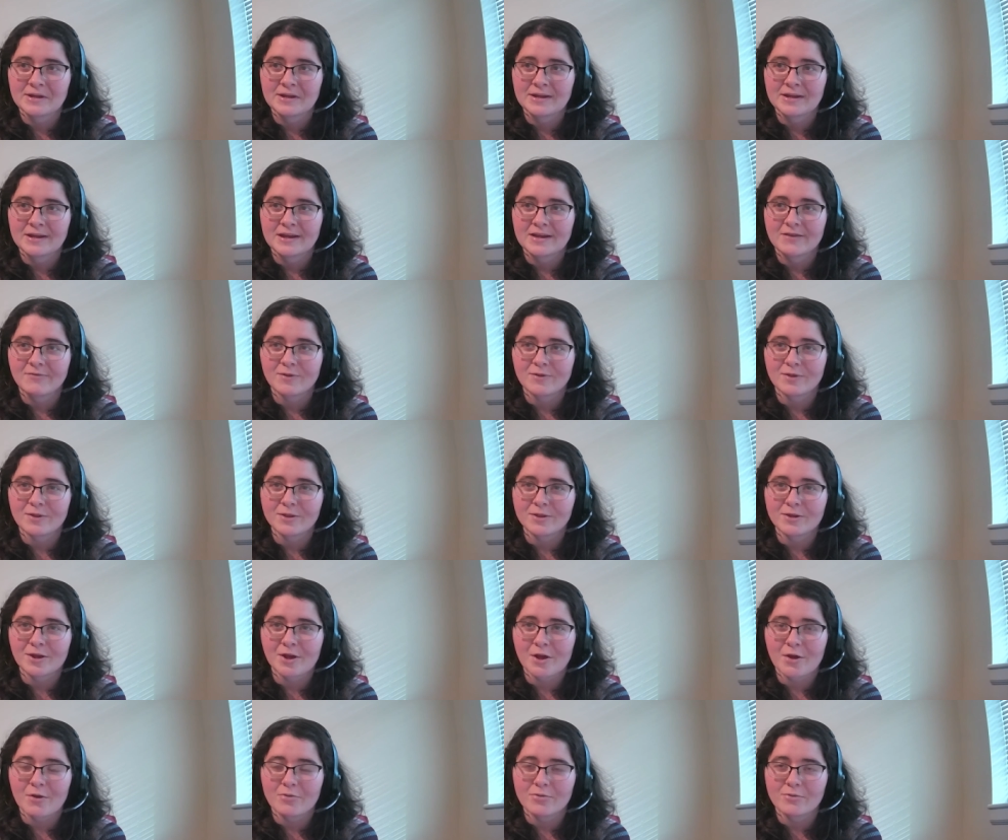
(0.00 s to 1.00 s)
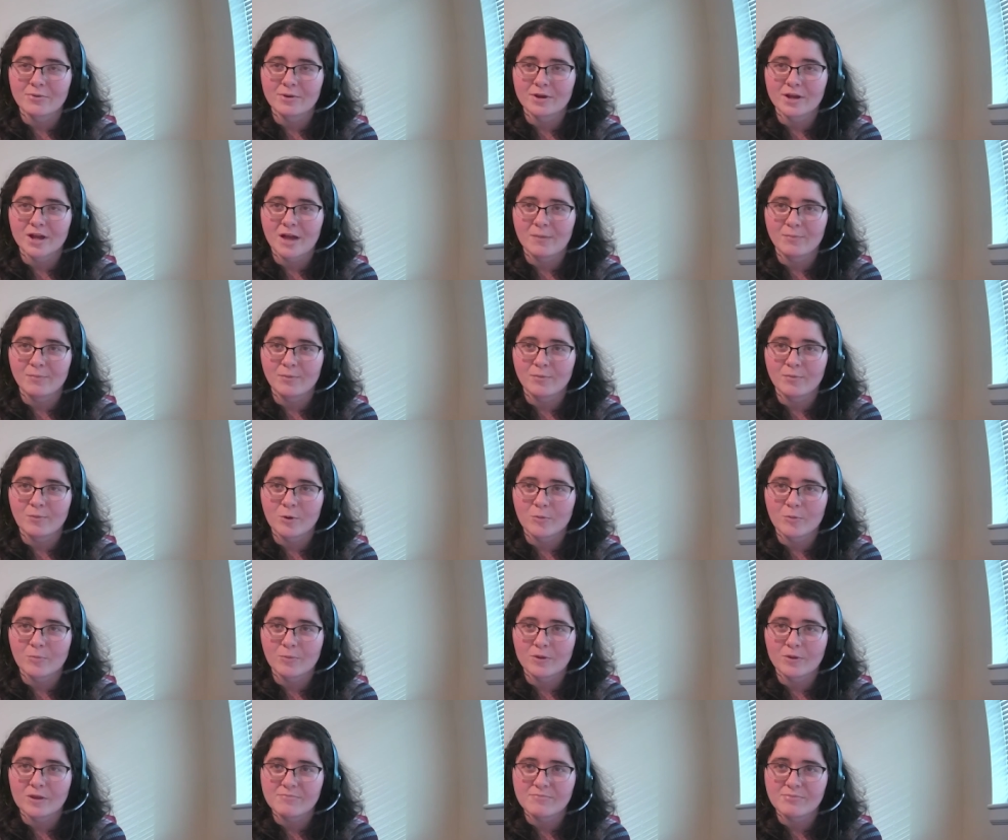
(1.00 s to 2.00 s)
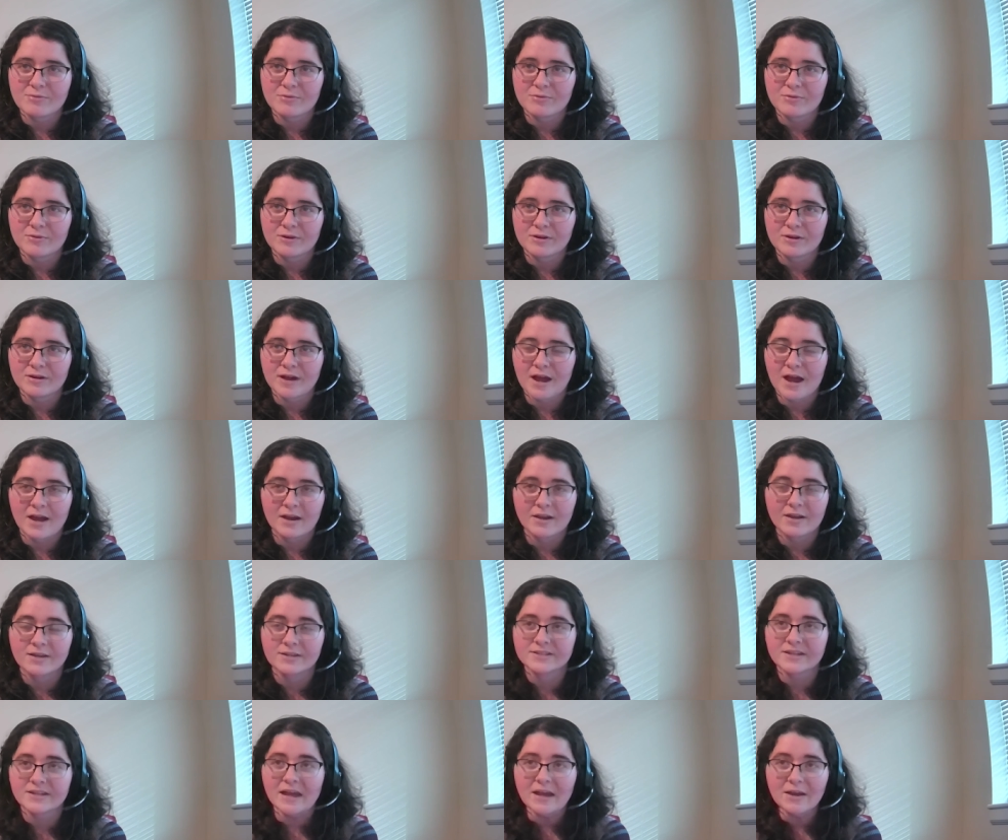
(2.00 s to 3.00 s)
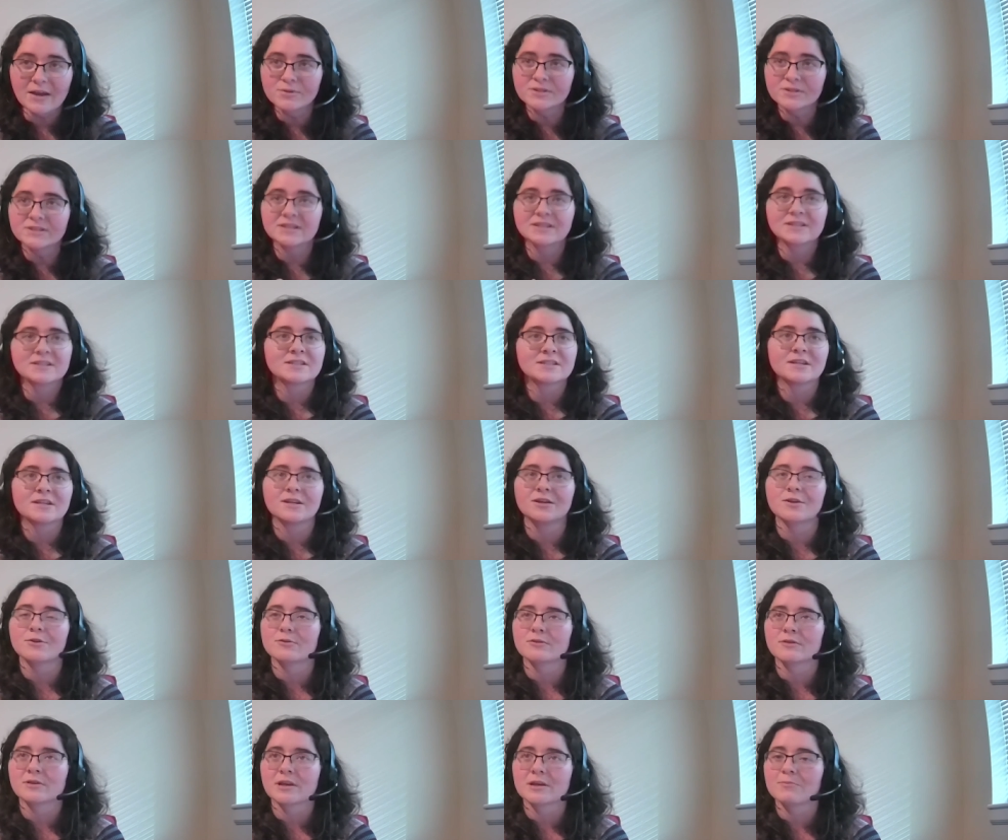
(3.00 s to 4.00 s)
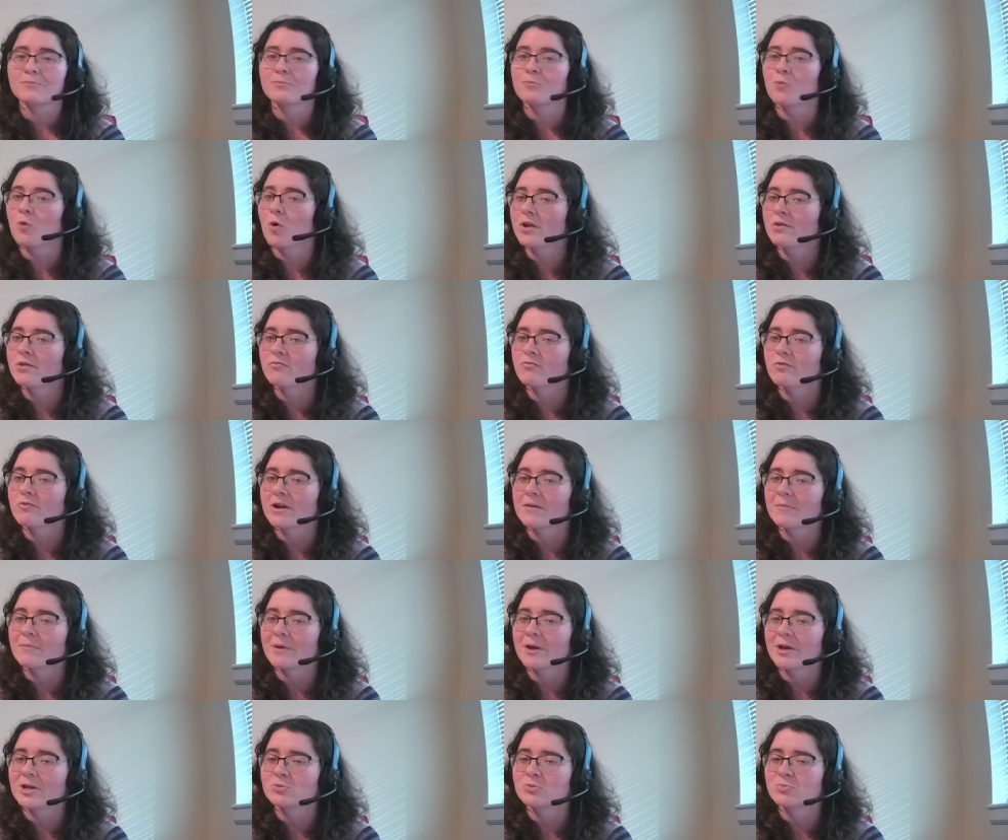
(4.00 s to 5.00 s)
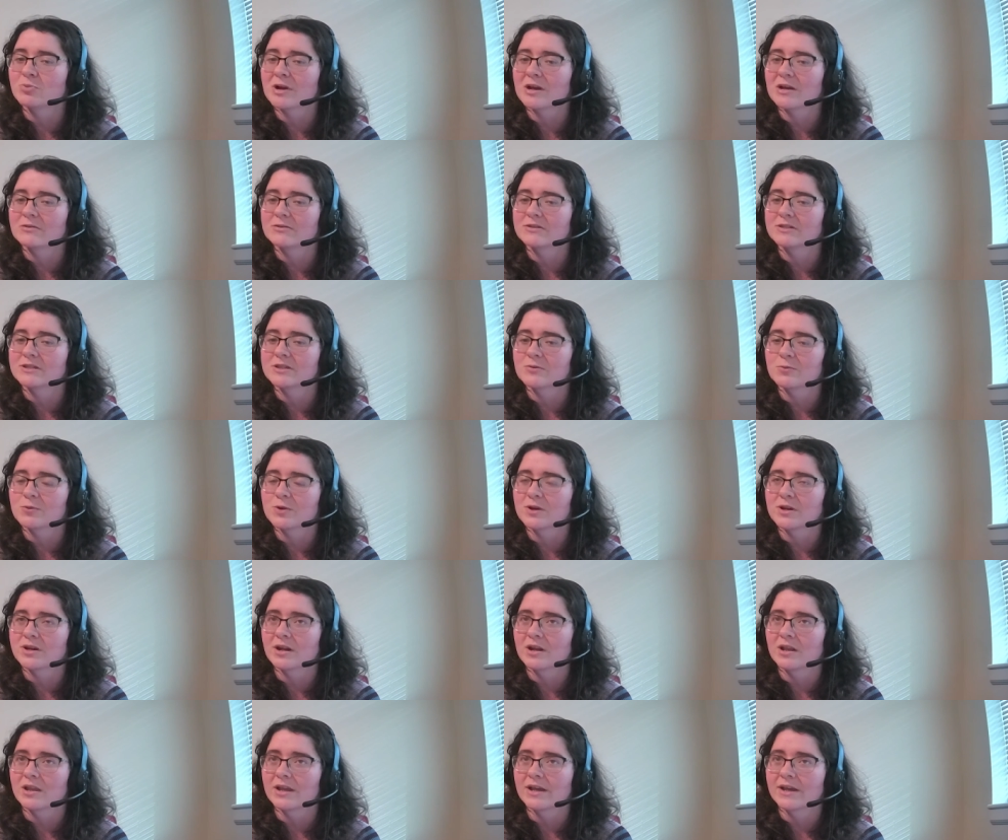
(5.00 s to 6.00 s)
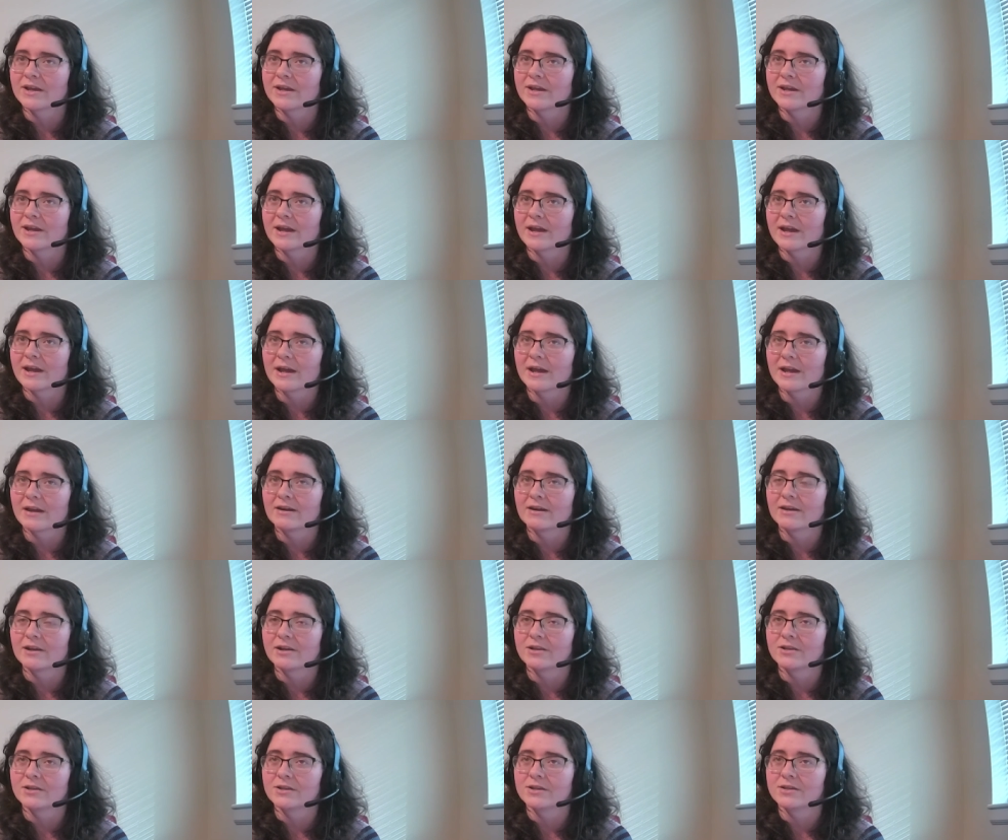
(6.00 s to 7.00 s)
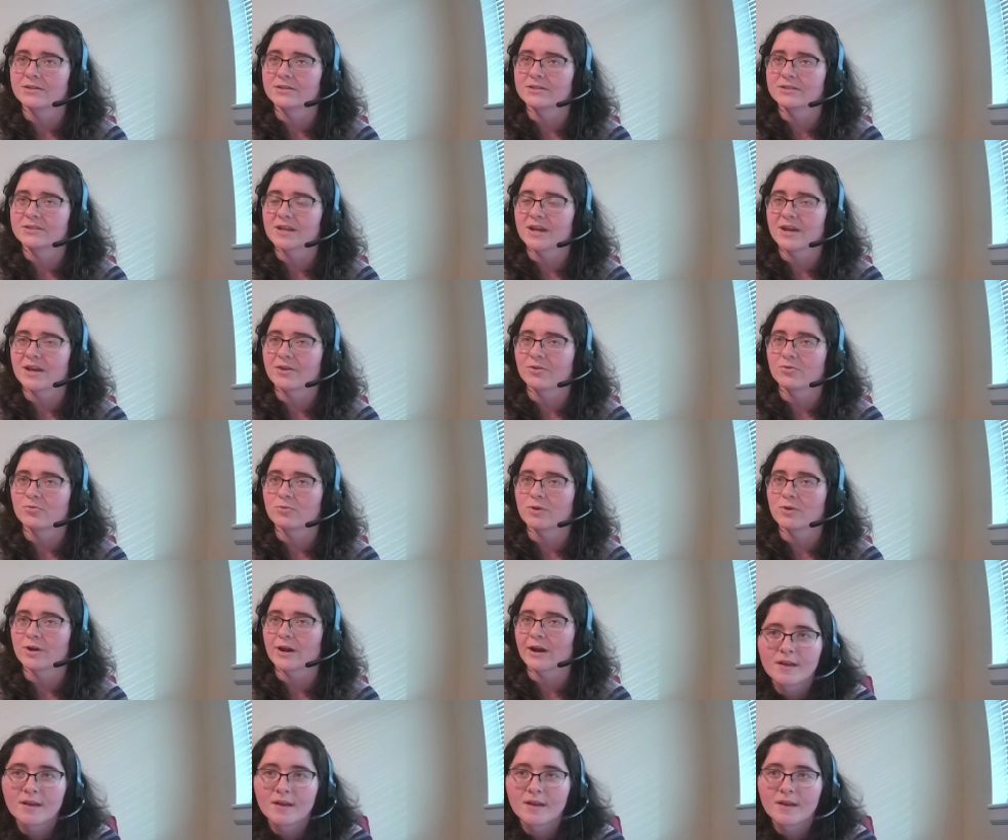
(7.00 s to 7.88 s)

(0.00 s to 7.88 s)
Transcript: Have Ilja go through a couple more people, and I, because I was, like, sitting here thinking, what if Rampage Brown's the one to, like, and Ilja's title reign.